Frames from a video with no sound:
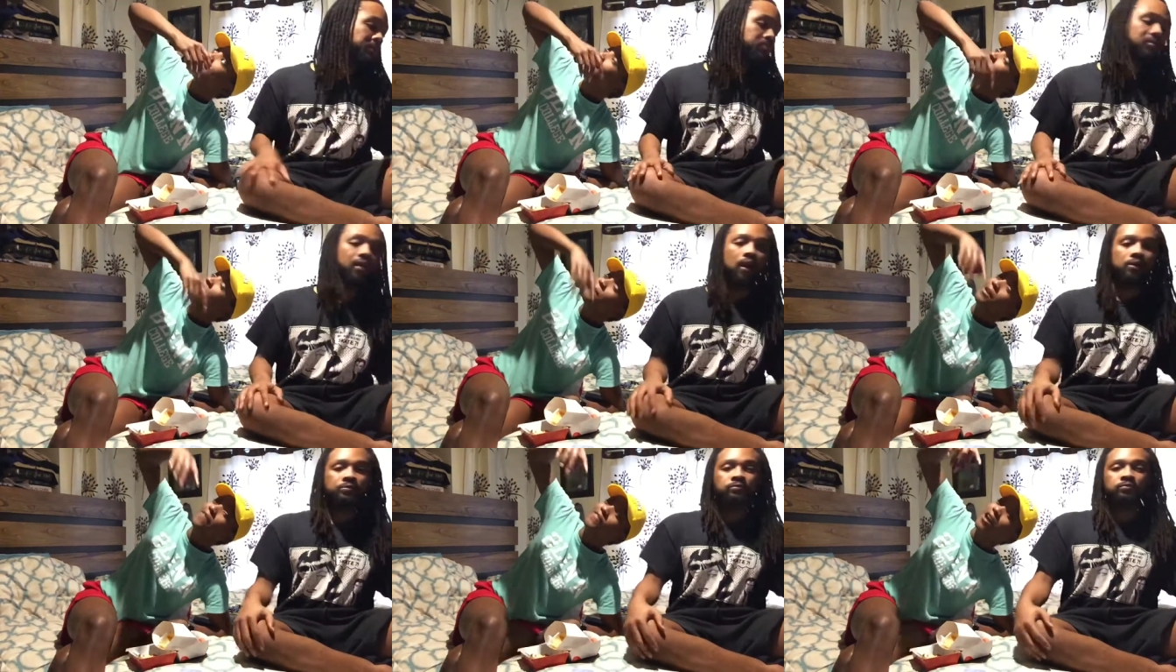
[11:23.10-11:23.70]

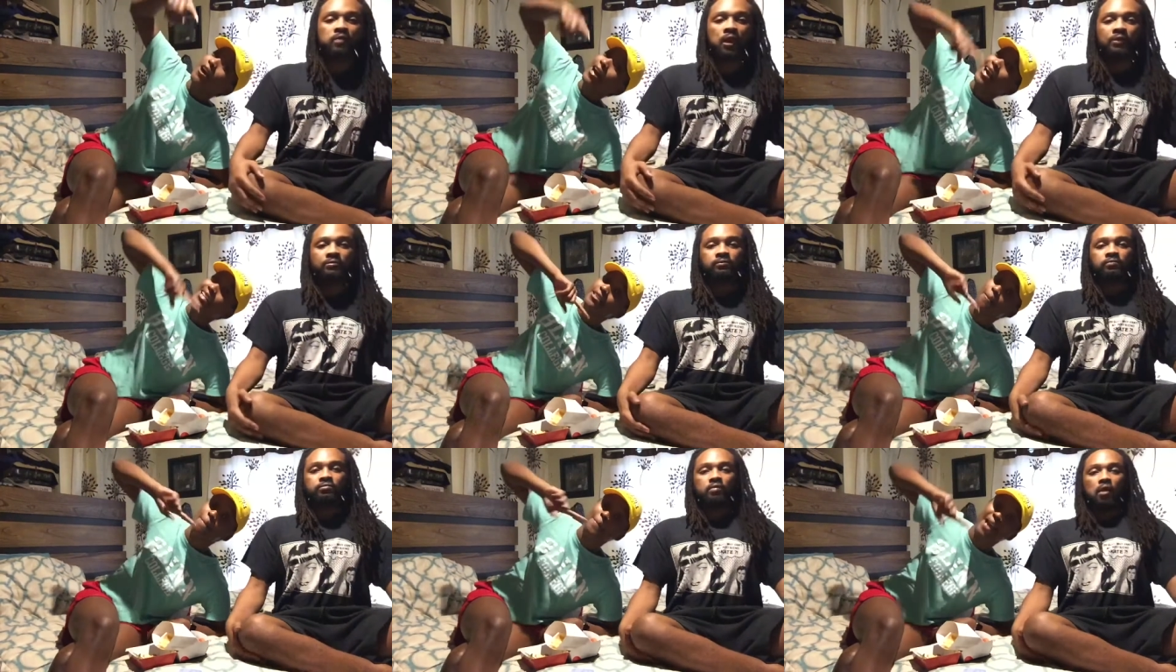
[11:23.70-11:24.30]
Tell me if y'all had
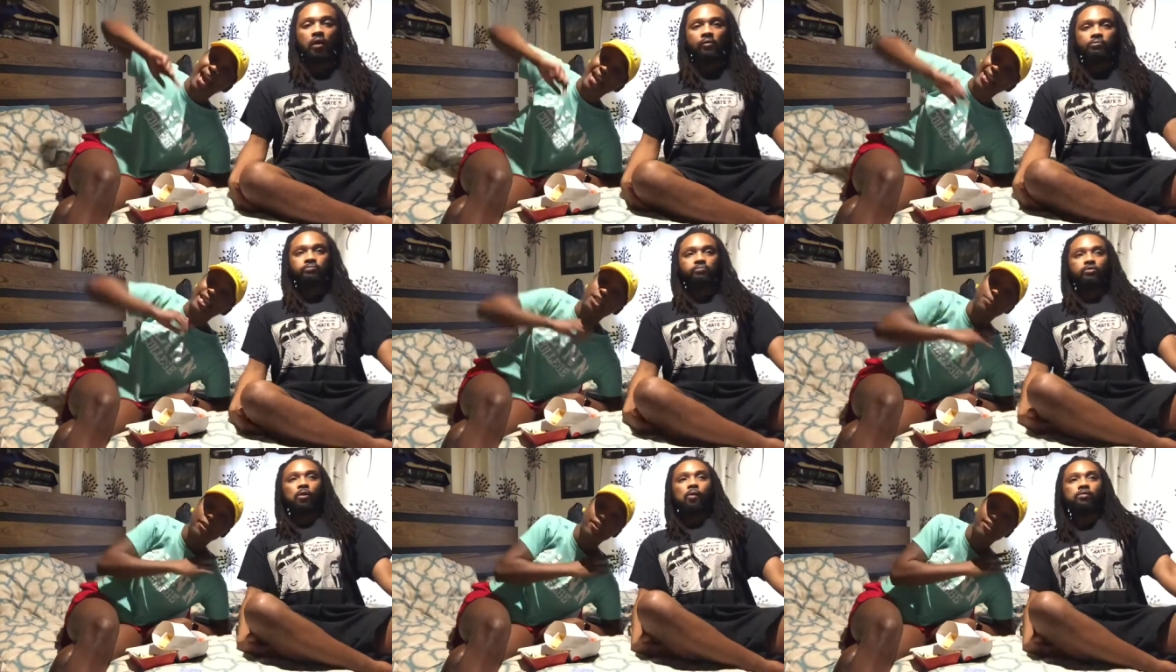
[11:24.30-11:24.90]
some bad
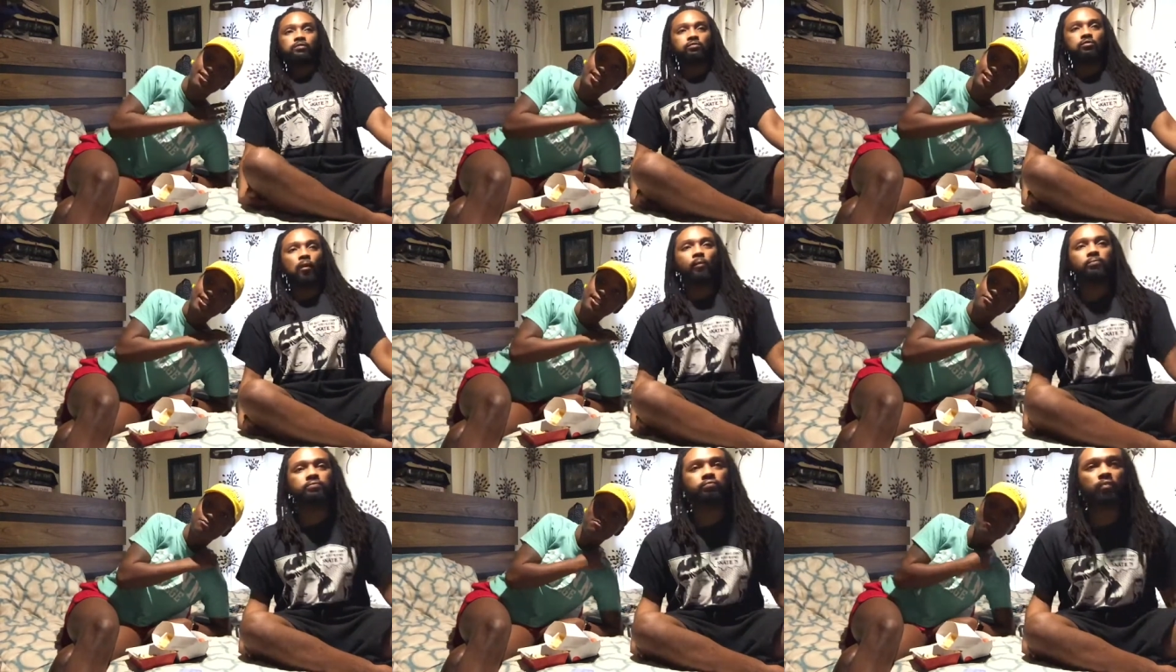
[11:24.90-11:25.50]

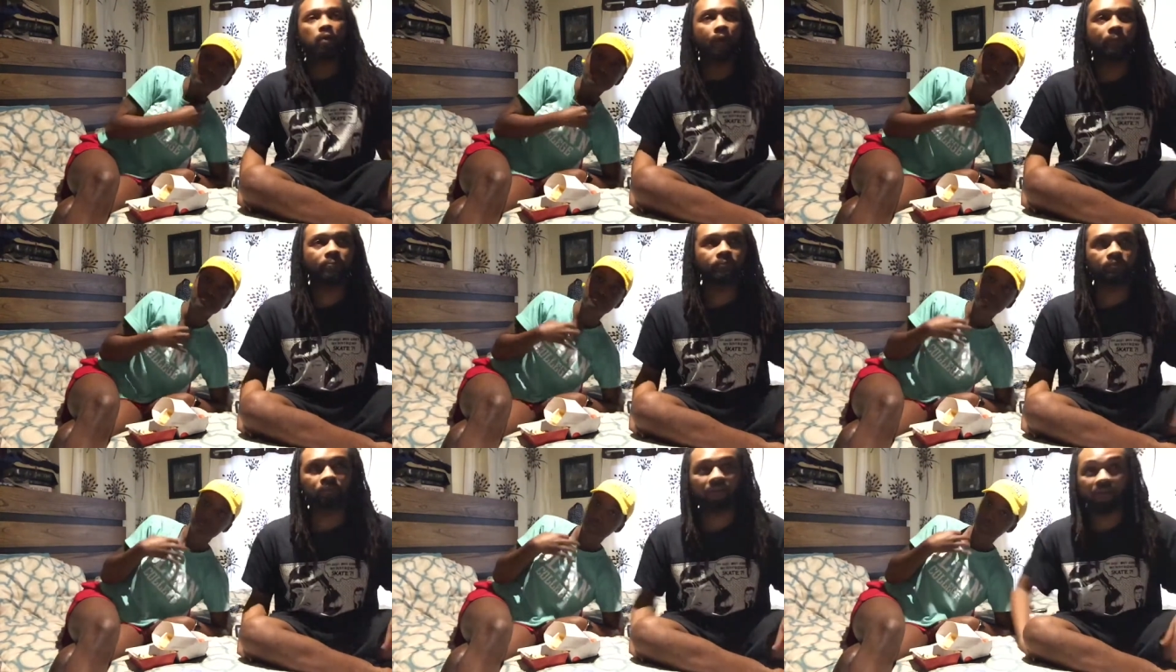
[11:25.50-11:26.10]
experiences
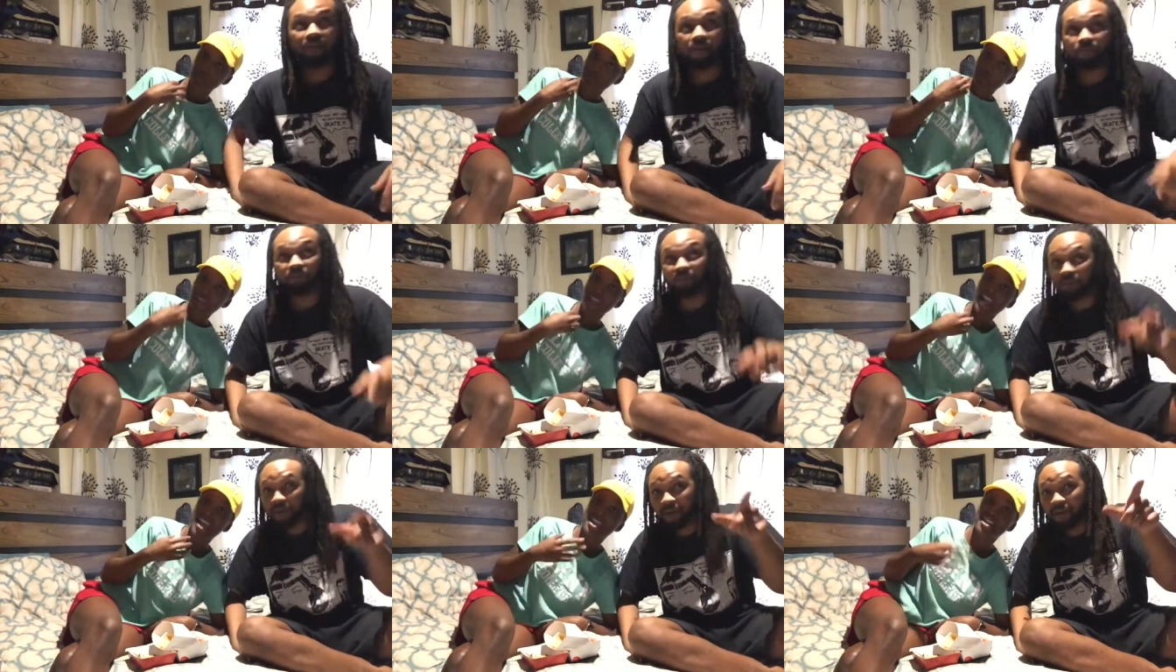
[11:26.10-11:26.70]

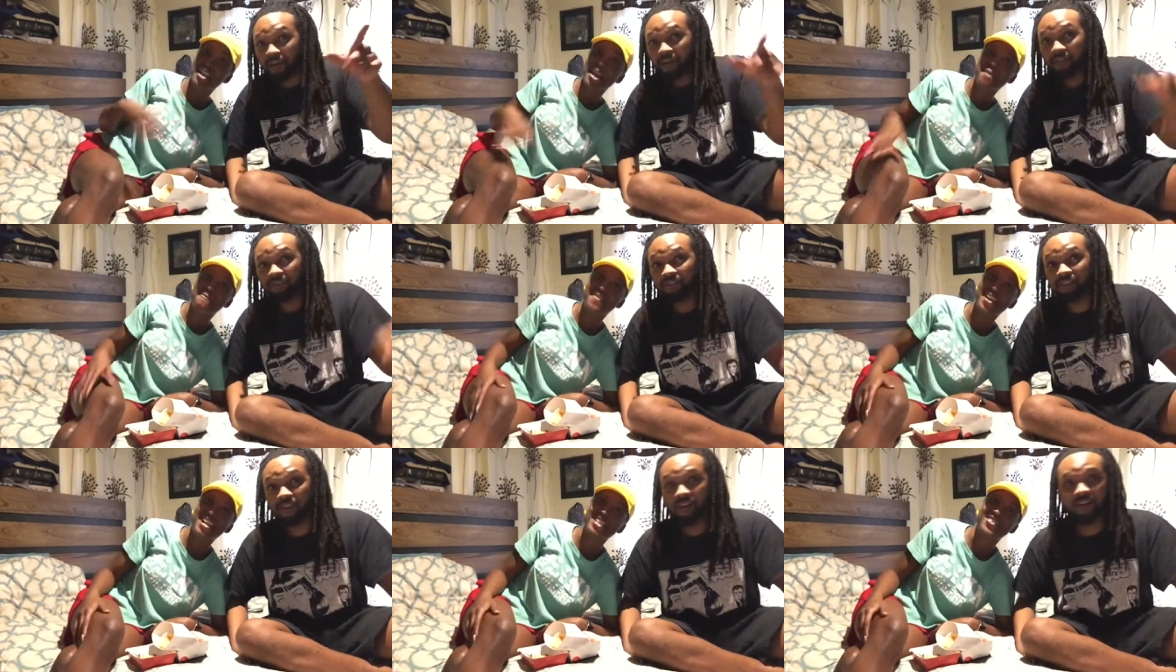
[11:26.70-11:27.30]
at a damn
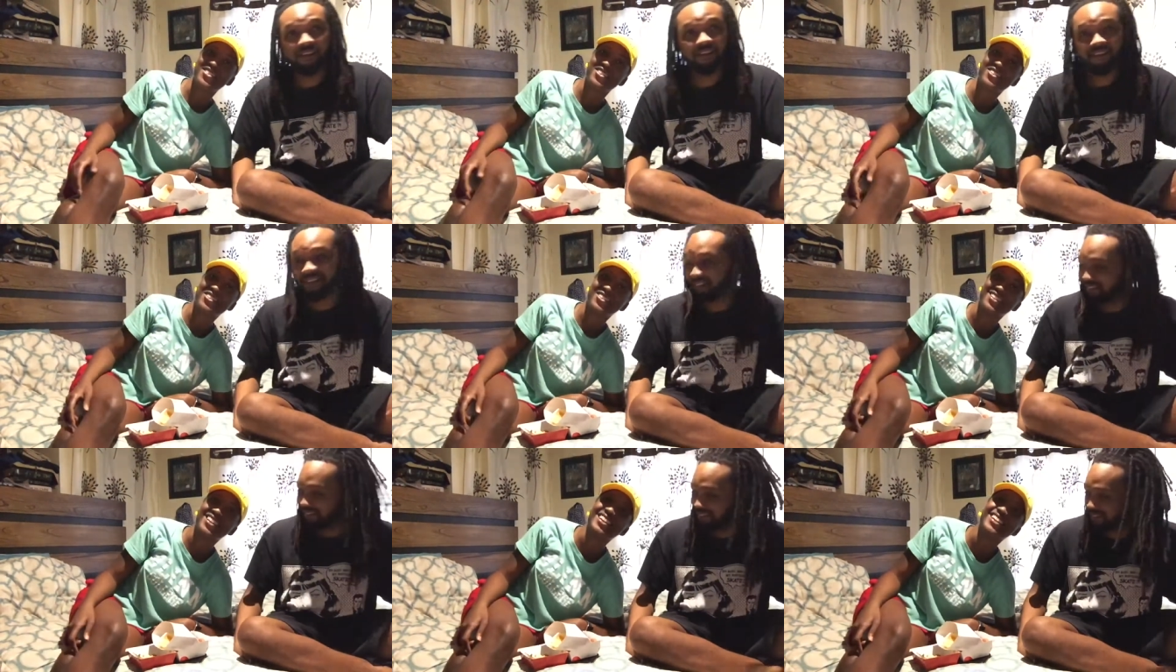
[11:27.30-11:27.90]
fast
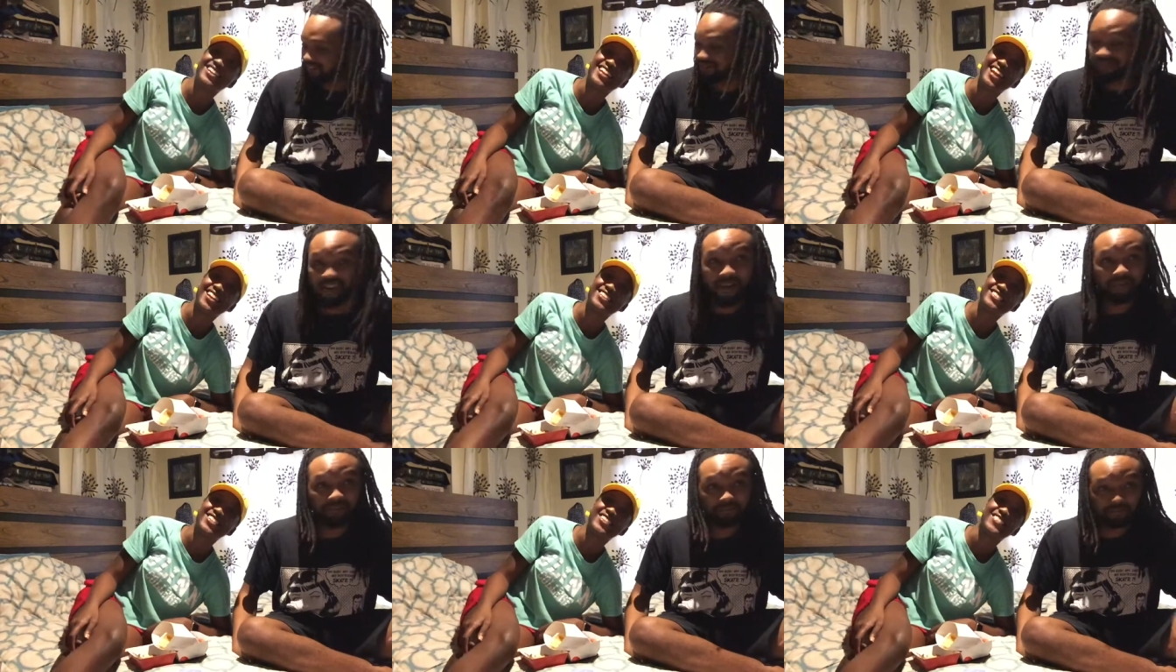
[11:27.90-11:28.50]
food. They
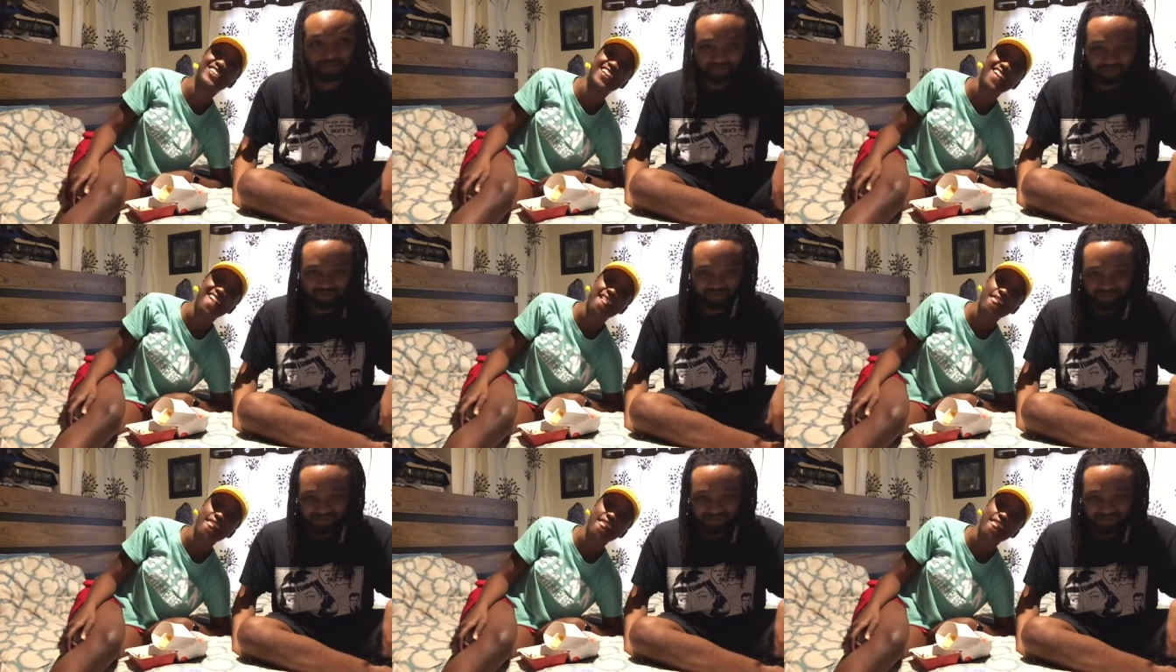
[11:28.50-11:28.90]
tripping.